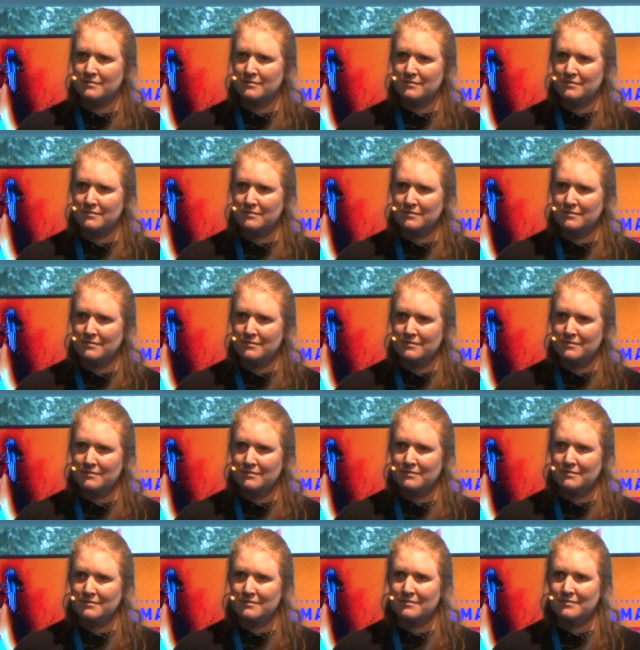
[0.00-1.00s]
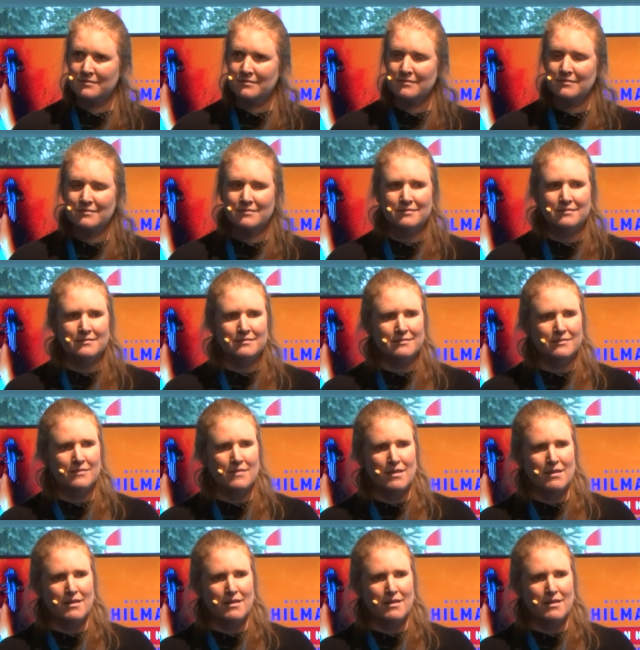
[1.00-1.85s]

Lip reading: (silence)